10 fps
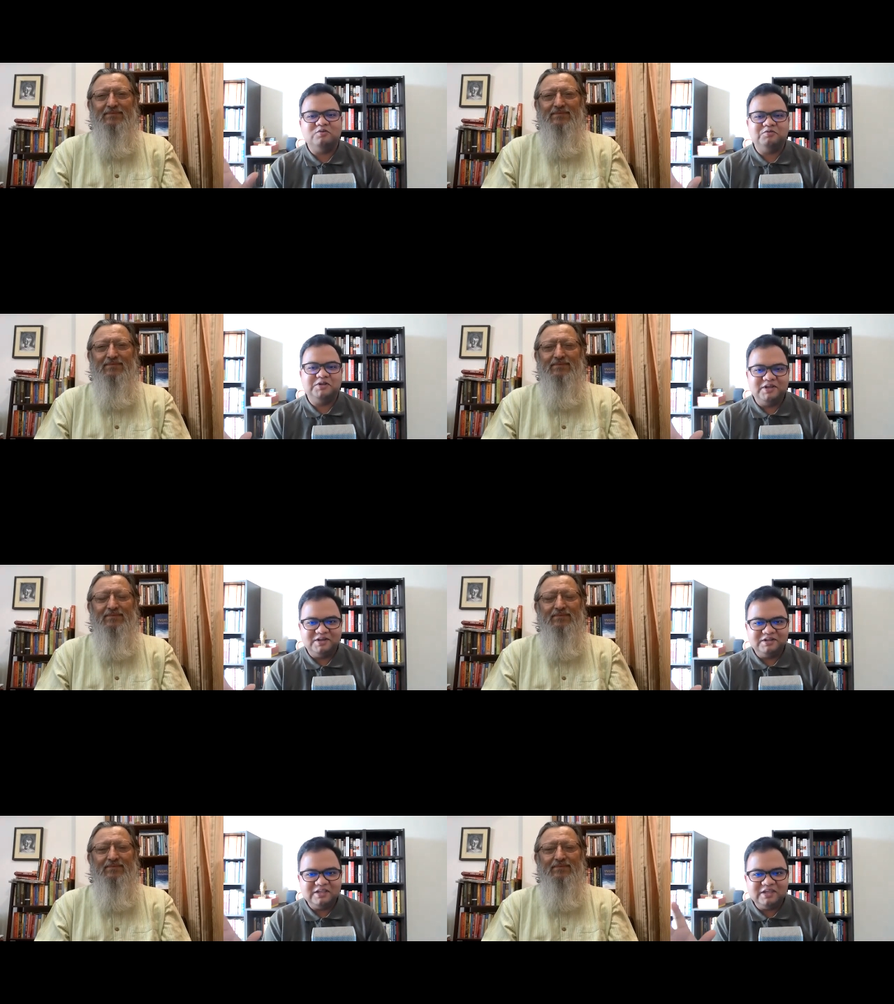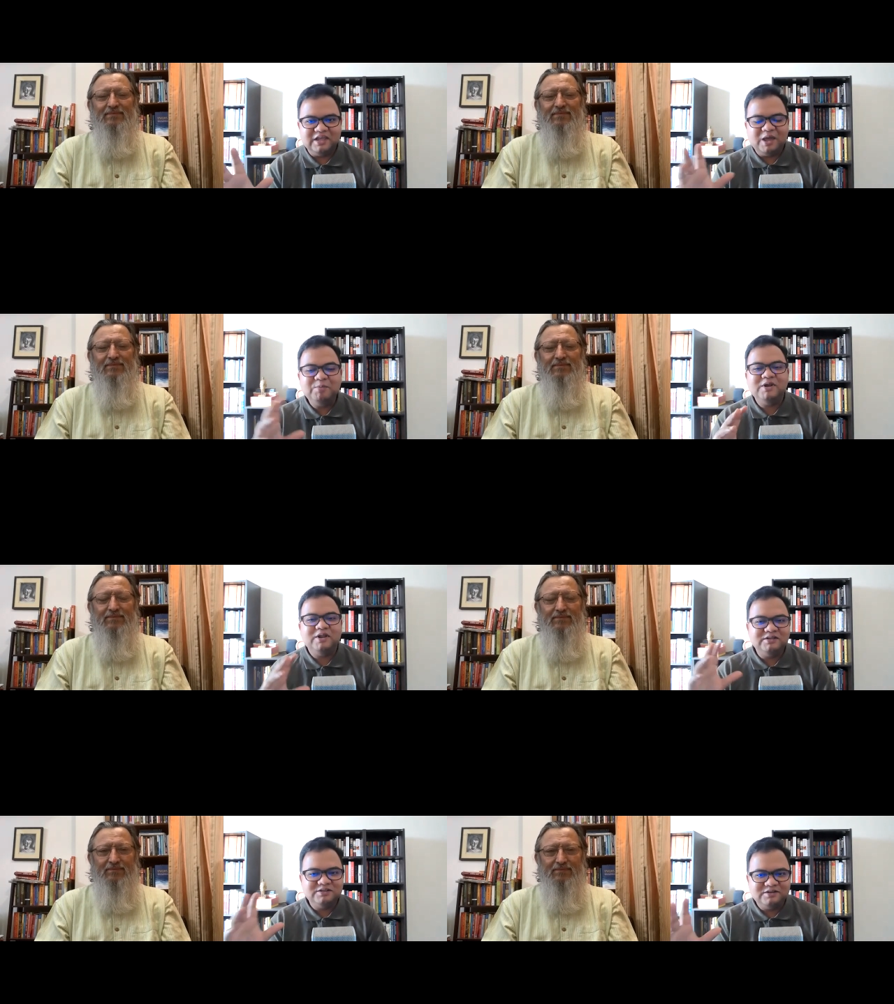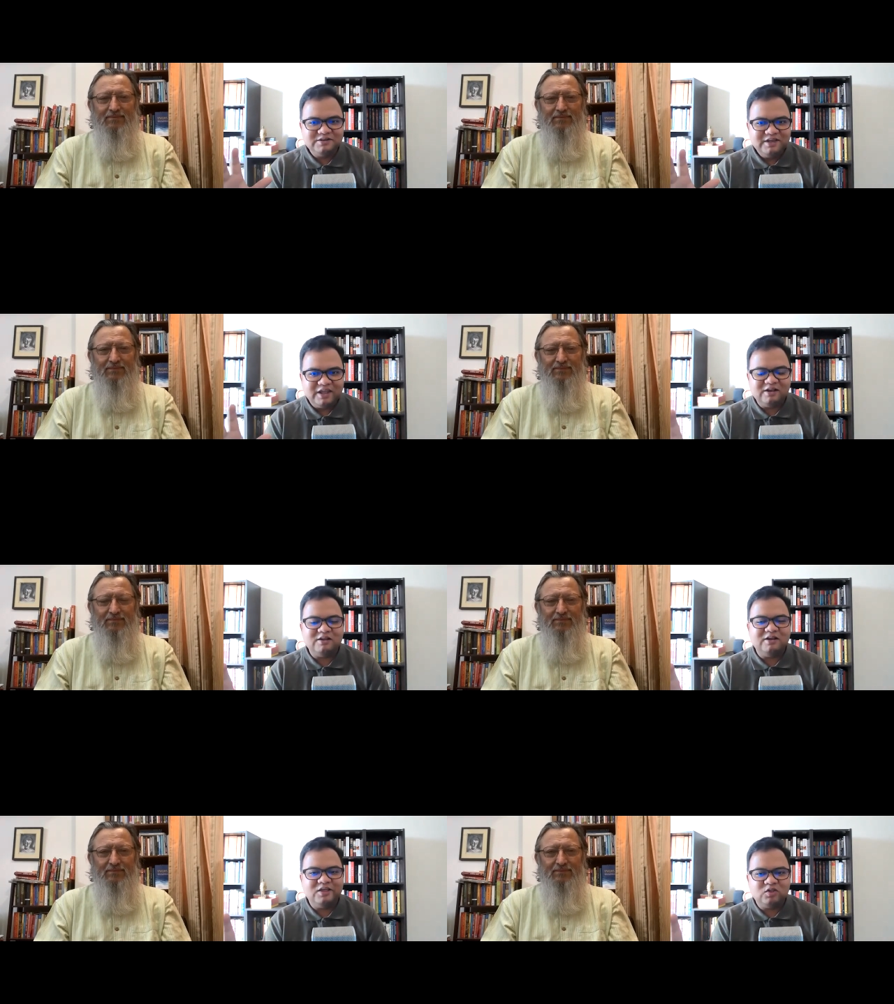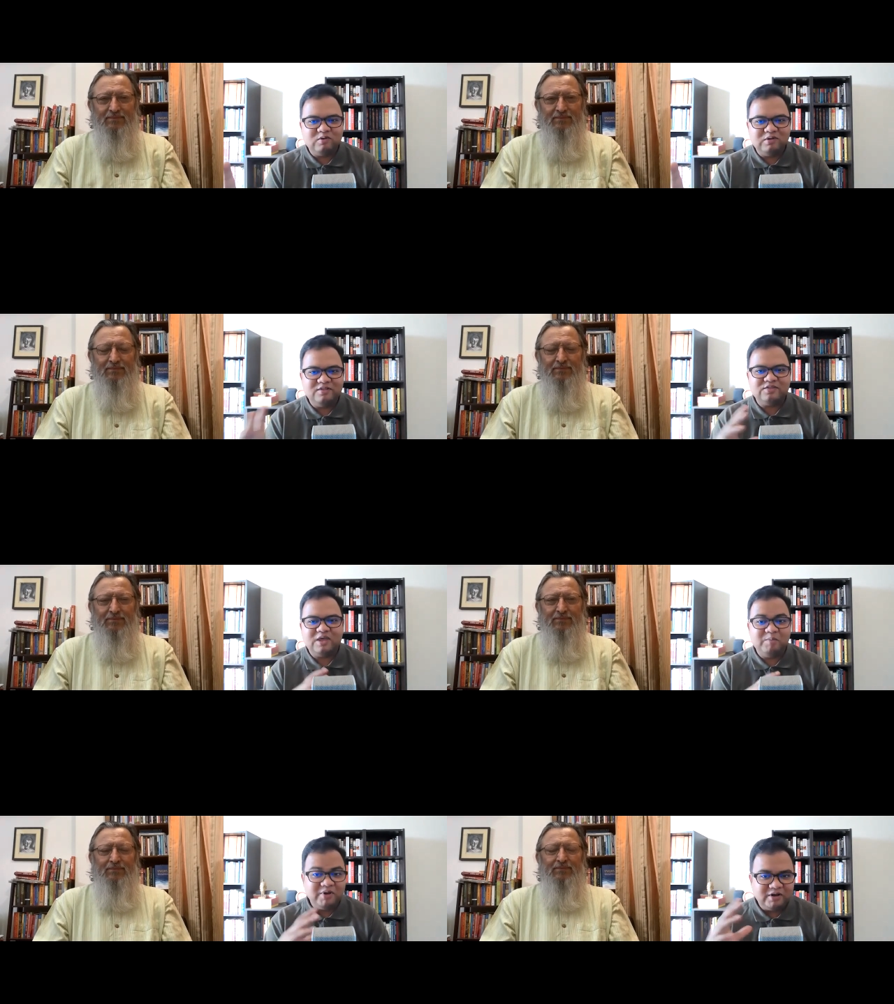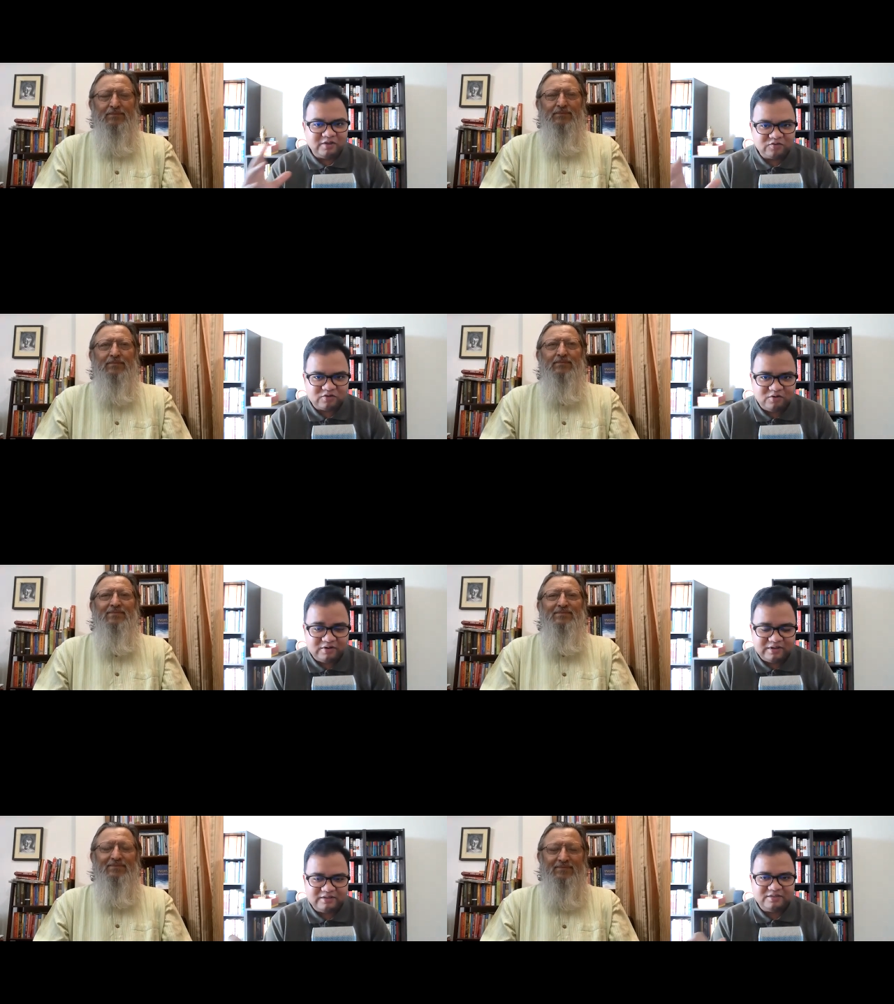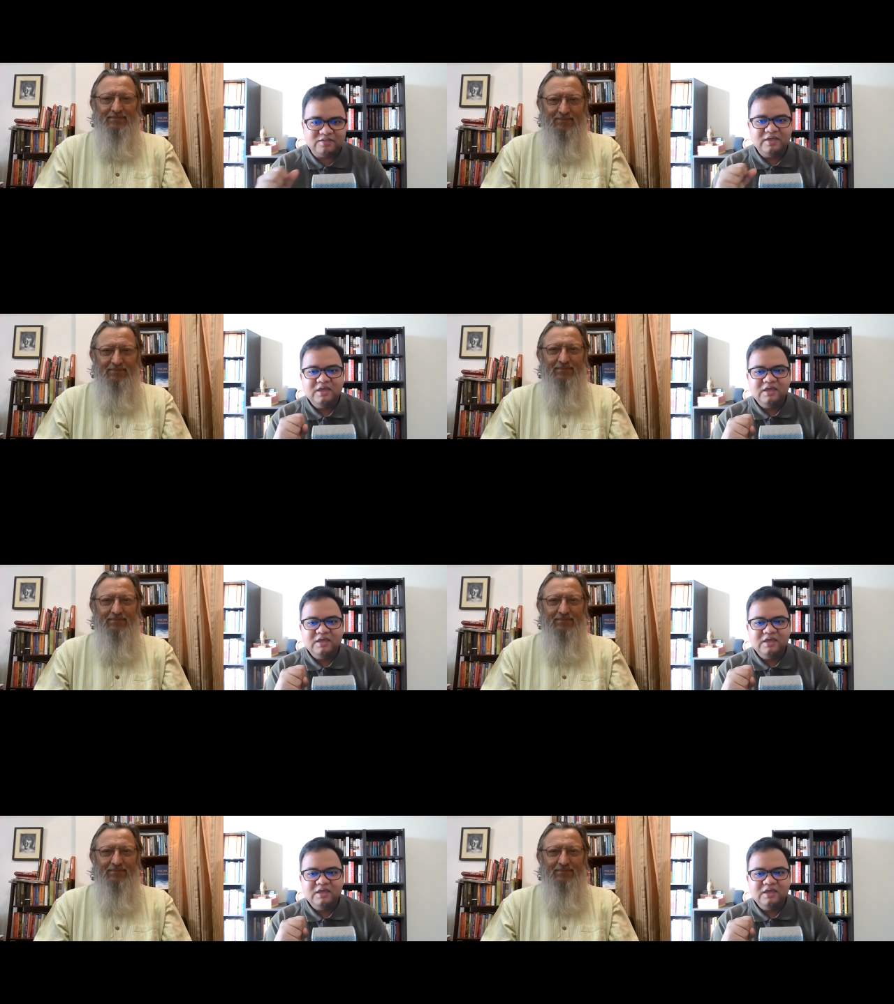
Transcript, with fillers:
Speaker 1: of India, the eminent intellectuals, eminent historians?